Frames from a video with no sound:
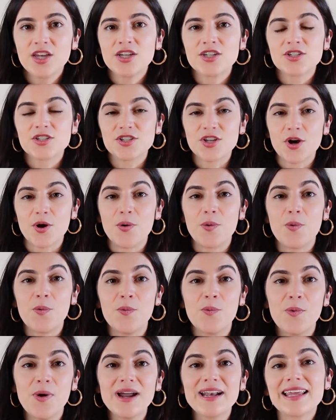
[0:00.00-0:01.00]
So
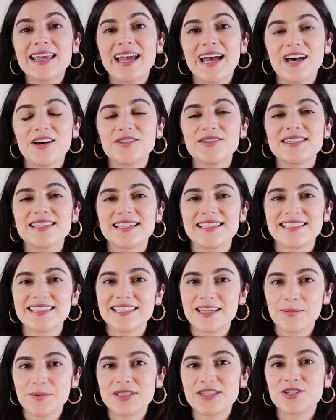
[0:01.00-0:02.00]
what counts as
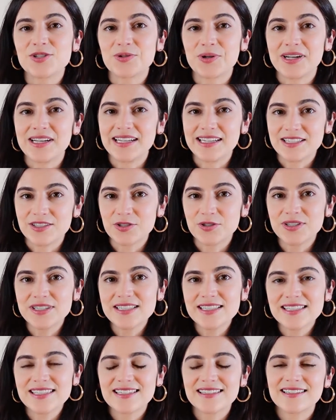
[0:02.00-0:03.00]
demonstrated
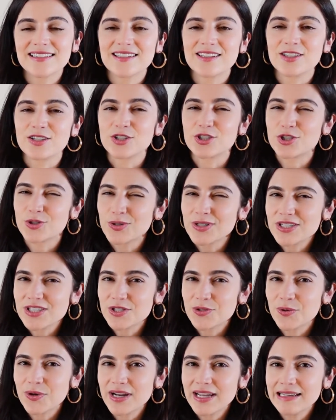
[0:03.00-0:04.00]
interest? The short
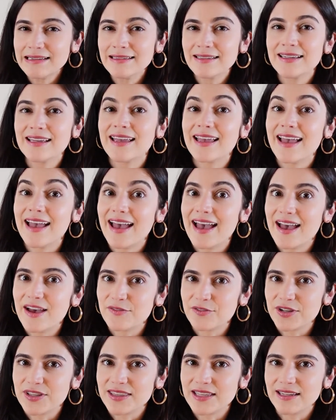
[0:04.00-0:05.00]
story,
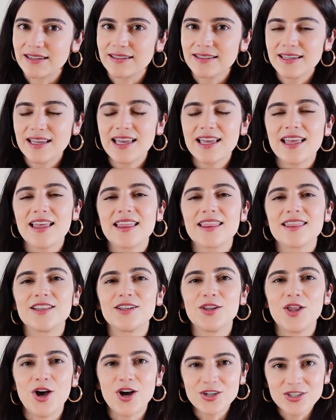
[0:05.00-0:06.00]
everything. The
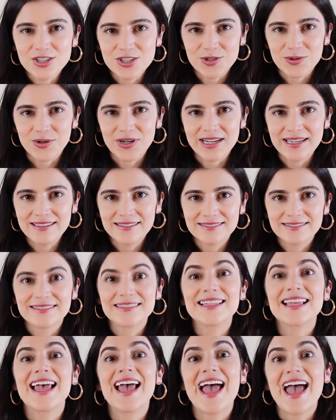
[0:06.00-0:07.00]
long story,
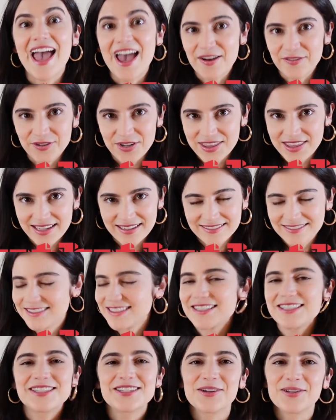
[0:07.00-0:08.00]
everything.
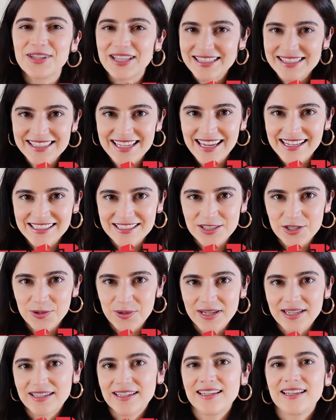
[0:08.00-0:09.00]
So let's get
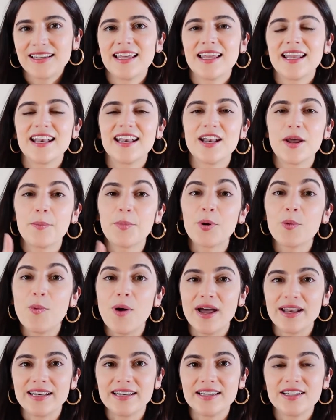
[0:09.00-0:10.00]
into it. Number
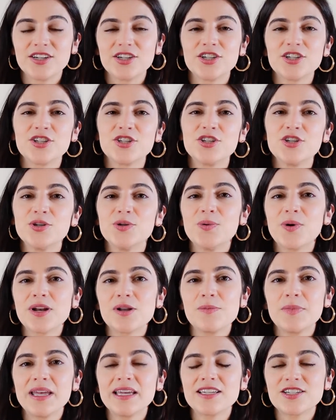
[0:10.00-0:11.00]
one, you want
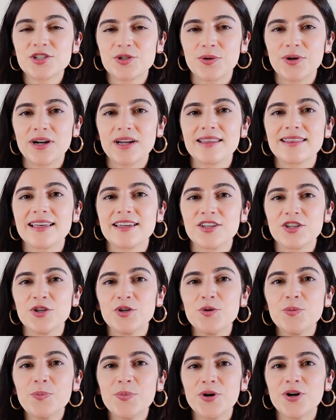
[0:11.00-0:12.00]
to make sure that
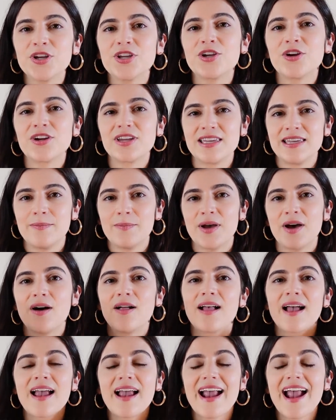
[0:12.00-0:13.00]
you put your
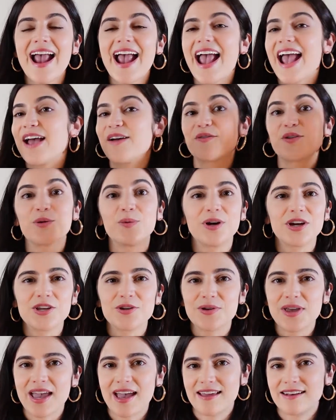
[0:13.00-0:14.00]
email everywhere
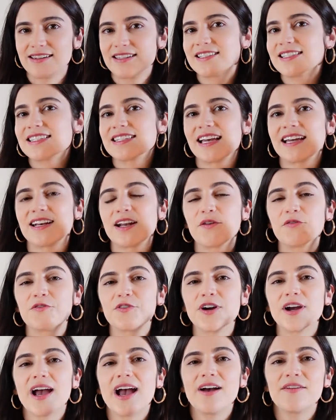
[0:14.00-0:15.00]
you can. Sign up
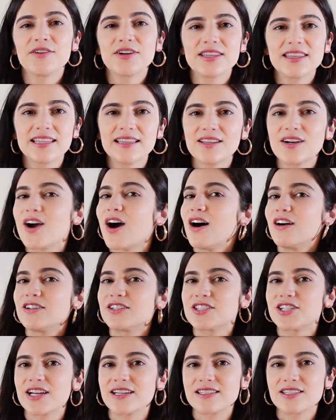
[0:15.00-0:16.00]
for everything the
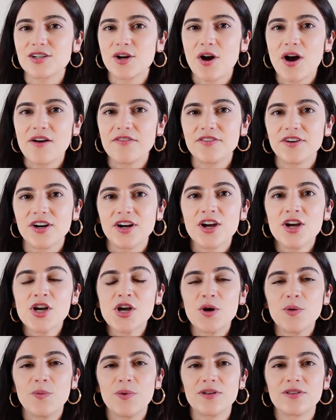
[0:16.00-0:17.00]
college has to offer,
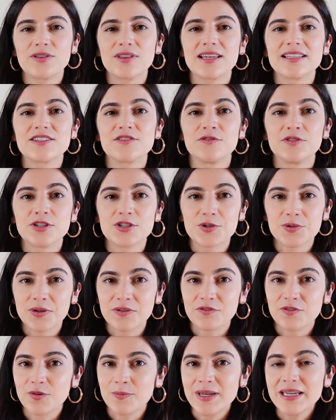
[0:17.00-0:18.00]
whether that's virtual
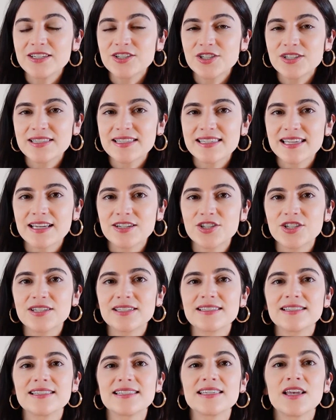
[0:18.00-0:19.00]
information
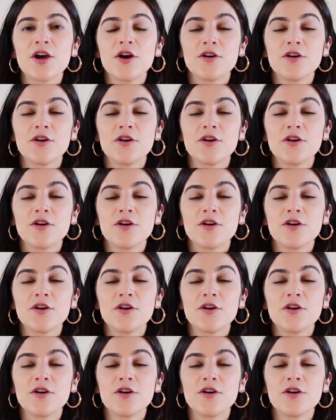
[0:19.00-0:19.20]
sessions